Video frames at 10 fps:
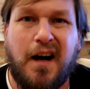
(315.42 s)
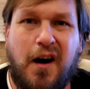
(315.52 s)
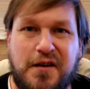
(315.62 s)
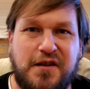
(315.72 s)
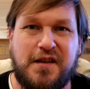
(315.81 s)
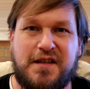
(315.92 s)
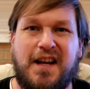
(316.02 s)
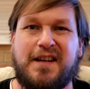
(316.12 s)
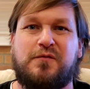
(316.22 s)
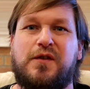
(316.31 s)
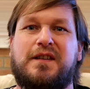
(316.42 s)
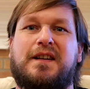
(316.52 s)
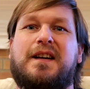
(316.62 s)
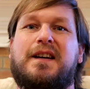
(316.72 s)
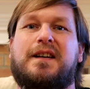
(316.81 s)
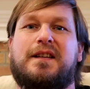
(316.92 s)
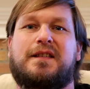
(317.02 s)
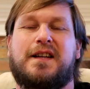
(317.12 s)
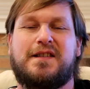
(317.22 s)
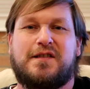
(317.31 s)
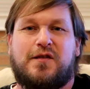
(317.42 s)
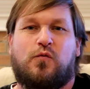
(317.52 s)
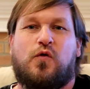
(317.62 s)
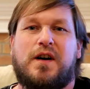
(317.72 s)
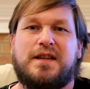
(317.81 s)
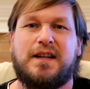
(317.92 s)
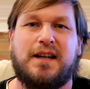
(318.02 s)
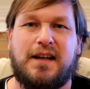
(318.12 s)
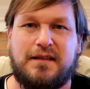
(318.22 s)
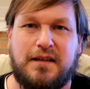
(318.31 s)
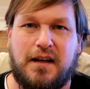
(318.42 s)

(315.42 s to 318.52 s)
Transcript: All right, so this next one, this is the one that